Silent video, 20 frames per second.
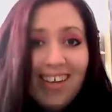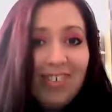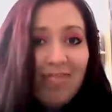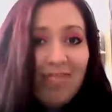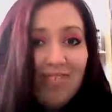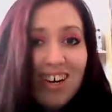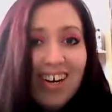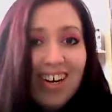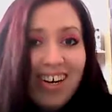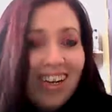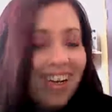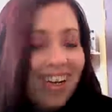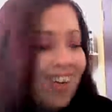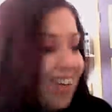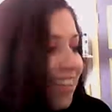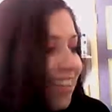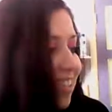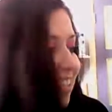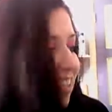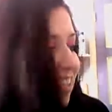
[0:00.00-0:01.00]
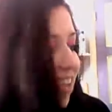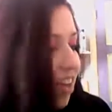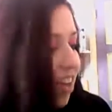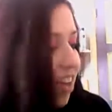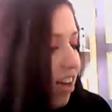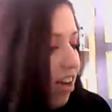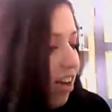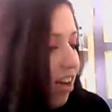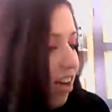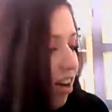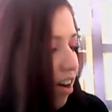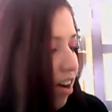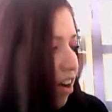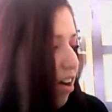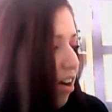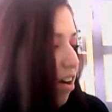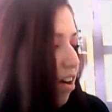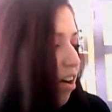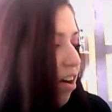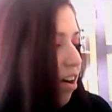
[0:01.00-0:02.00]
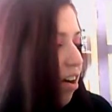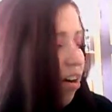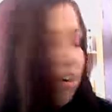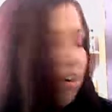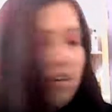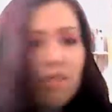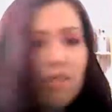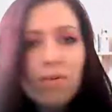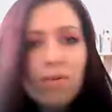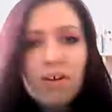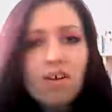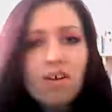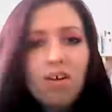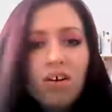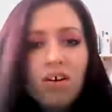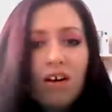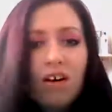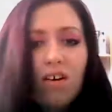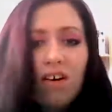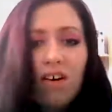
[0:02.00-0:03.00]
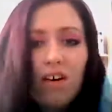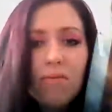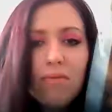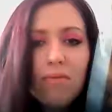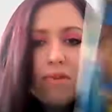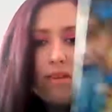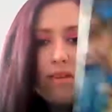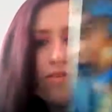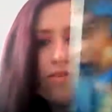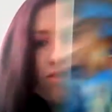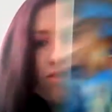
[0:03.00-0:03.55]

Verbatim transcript: it really is. Oh my god. Okay, I'm gonna